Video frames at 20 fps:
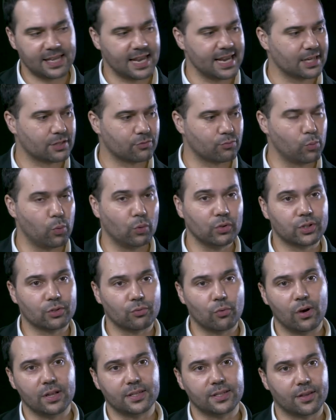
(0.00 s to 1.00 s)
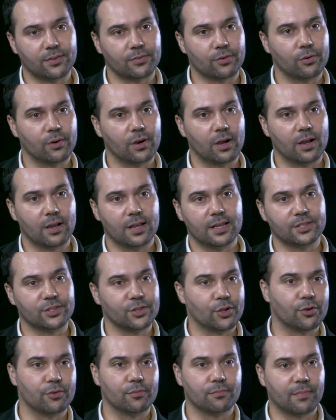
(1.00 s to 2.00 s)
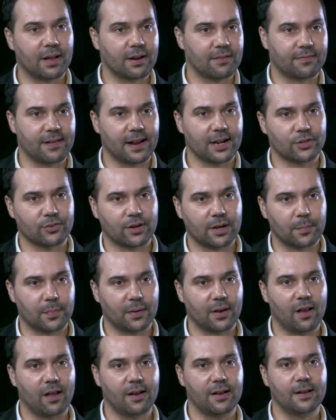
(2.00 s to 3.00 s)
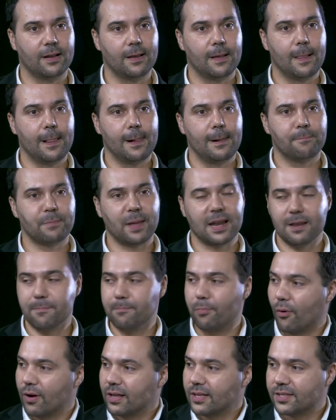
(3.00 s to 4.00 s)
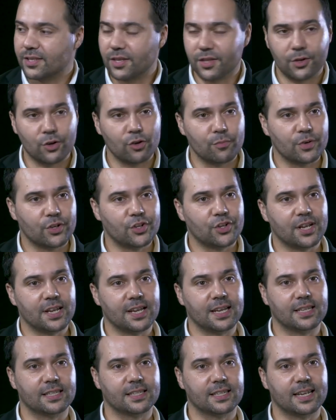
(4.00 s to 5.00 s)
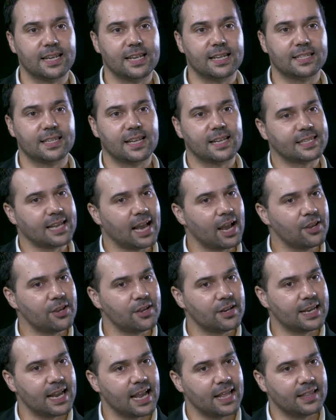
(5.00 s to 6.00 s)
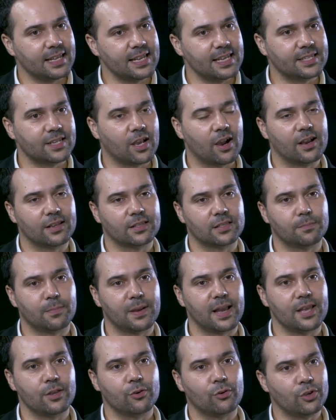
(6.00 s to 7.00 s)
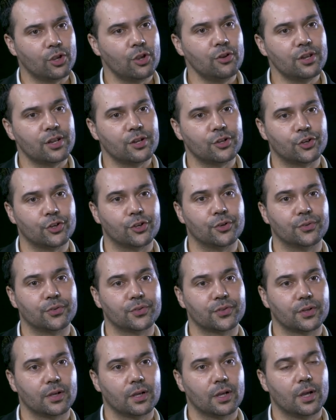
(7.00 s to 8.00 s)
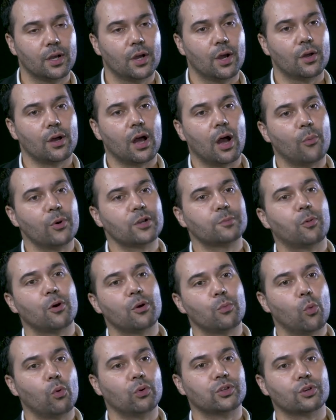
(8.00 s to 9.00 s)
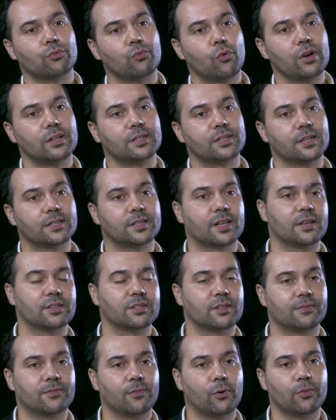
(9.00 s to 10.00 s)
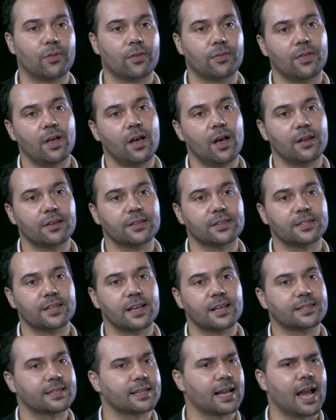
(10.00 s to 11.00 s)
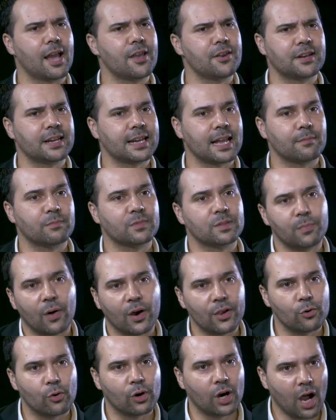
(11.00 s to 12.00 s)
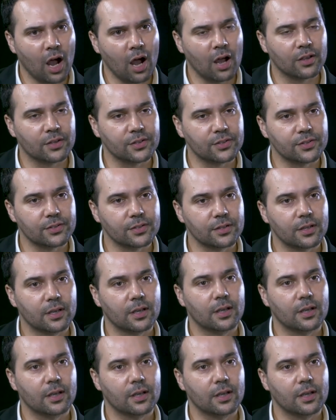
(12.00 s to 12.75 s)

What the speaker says: takes Walter Reuter through his new manufacturing plant, and he points at the new machines and he says, how are you going to get these guys to pay your union dues? At which point Walter Reuter turns to Ford III and says, how are you going to get them to buy your cars?